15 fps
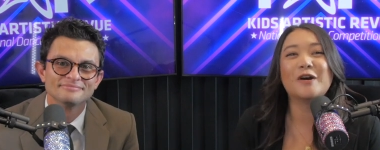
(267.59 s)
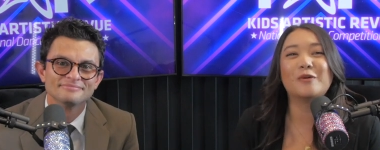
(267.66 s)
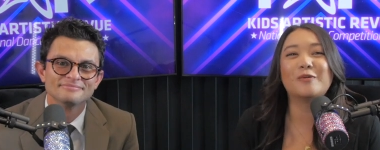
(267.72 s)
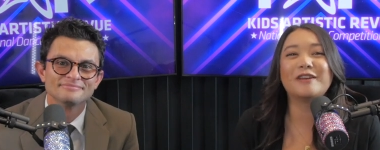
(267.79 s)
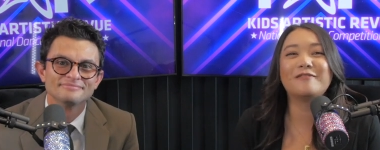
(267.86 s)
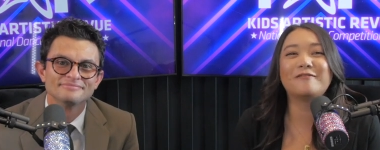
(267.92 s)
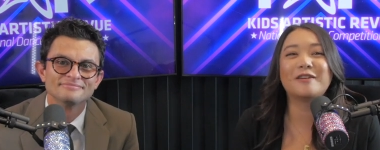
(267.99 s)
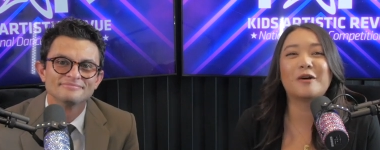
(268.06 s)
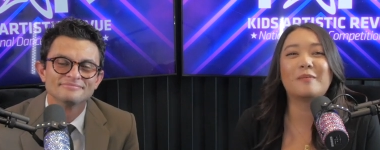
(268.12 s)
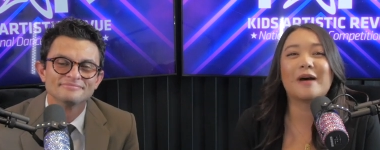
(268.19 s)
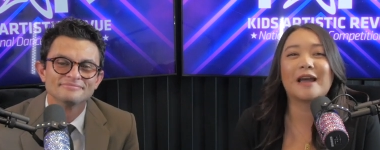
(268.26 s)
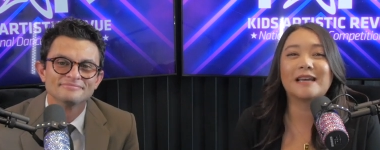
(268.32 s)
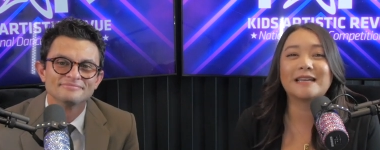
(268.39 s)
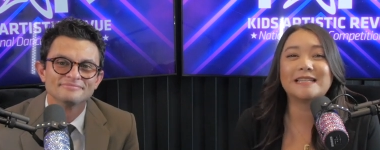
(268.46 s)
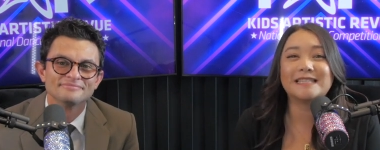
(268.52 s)
Speaker 1: We feel
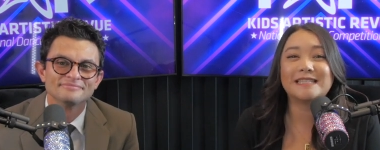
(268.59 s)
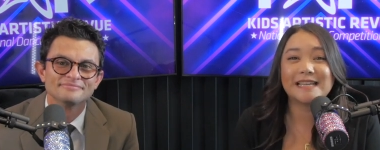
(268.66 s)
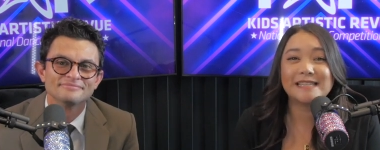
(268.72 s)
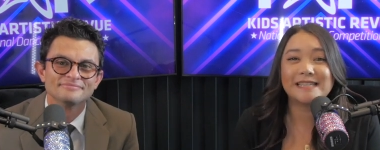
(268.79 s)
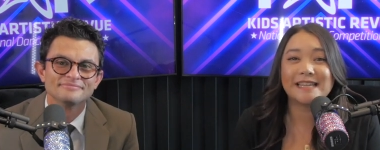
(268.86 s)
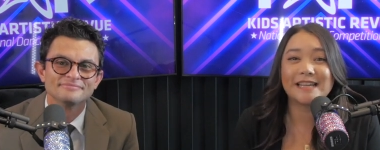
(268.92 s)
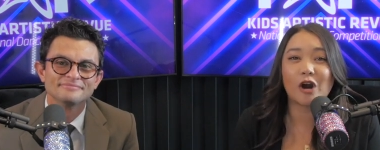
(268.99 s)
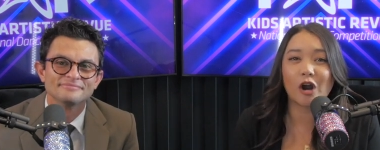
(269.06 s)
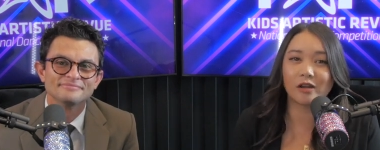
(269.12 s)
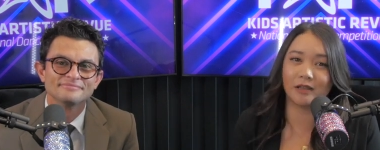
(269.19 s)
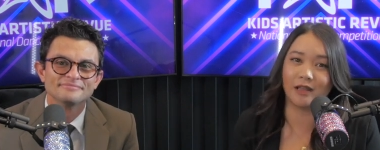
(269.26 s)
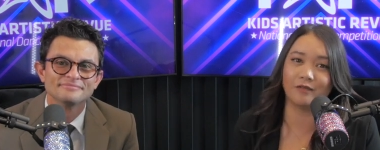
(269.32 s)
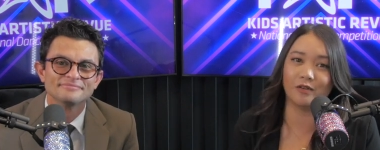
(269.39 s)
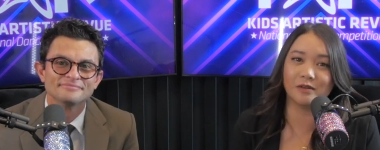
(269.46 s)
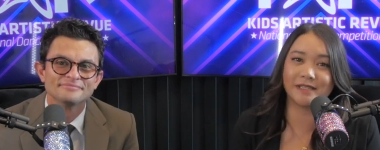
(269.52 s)
by condensing our
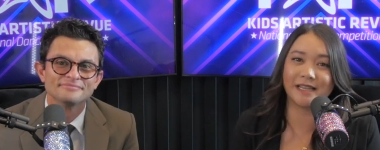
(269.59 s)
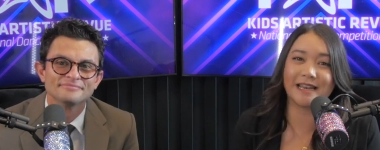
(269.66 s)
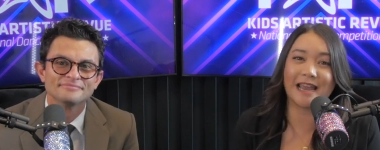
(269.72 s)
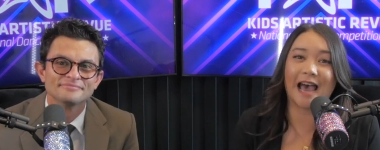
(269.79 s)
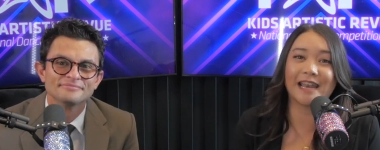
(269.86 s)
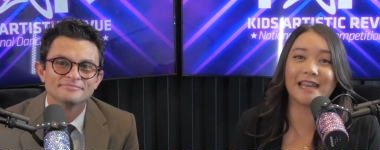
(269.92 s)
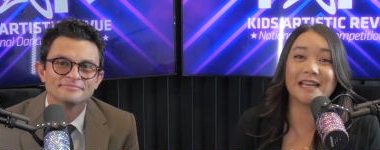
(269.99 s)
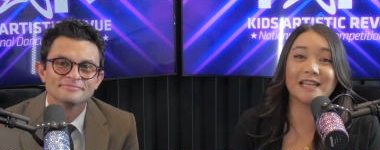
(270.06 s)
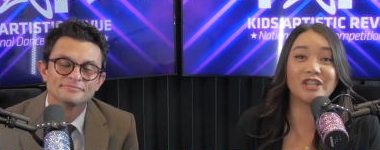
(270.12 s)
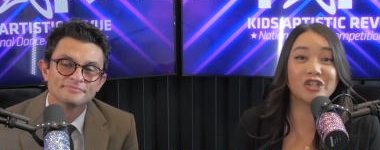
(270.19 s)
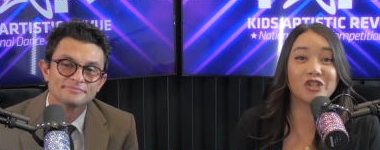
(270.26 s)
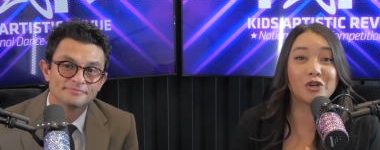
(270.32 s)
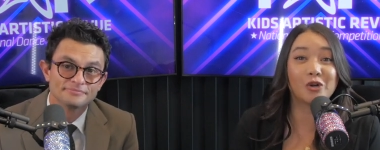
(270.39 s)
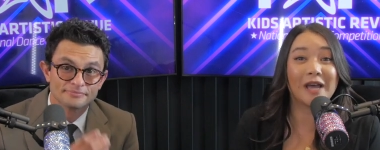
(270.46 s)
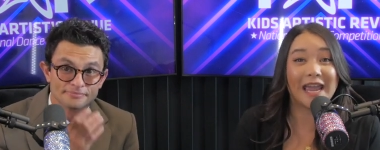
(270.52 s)
levels and adding
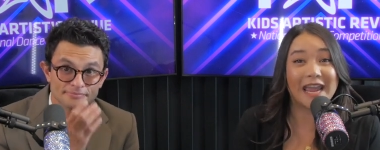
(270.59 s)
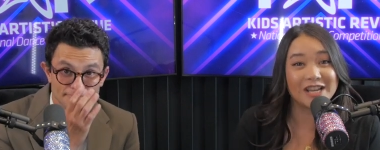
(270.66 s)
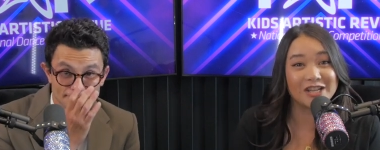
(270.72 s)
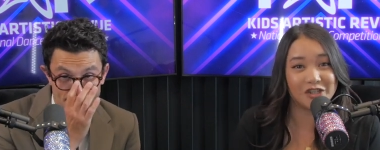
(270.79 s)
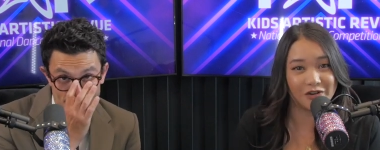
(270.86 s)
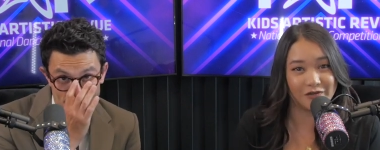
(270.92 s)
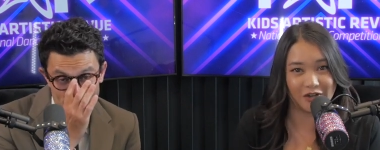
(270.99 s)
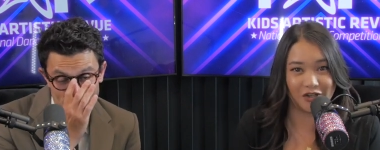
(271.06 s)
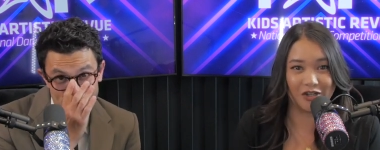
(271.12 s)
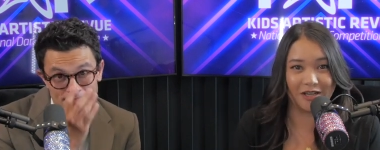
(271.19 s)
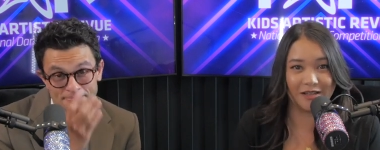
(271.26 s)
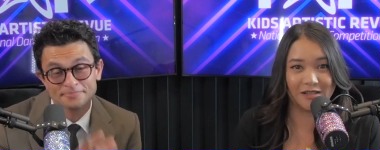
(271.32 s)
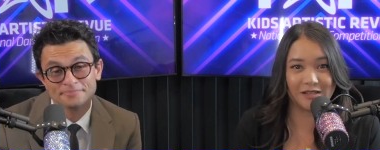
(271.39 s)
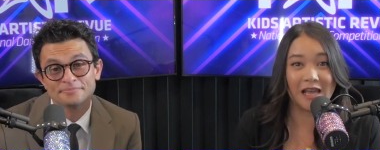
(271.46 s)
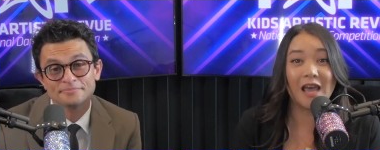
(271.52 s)
additional age
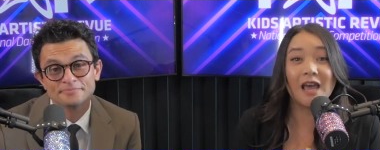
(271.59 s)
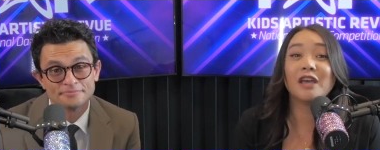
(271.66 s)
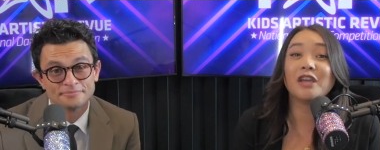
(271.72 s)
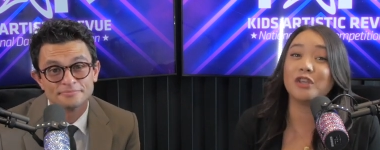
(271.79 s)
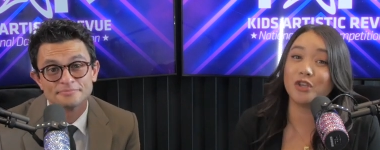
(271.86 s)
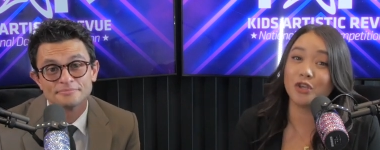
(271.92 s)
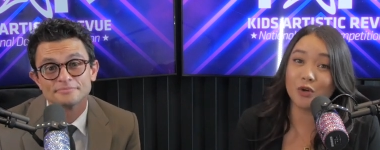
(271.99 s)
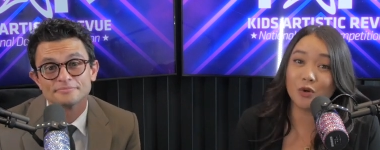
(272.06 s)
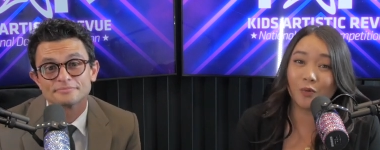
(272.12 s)
divisions, you